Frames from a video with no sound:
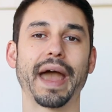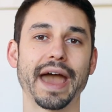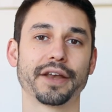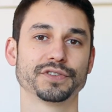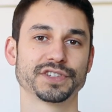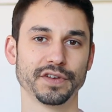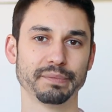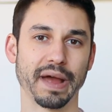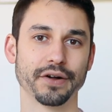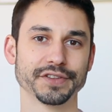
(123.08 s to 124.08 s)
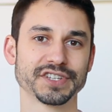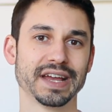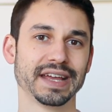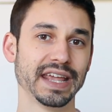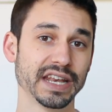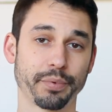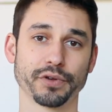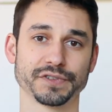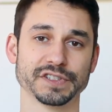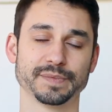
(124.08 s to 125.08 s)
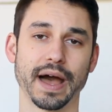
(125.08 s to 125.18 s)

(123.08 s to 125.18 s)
patterns of imbalance in a person's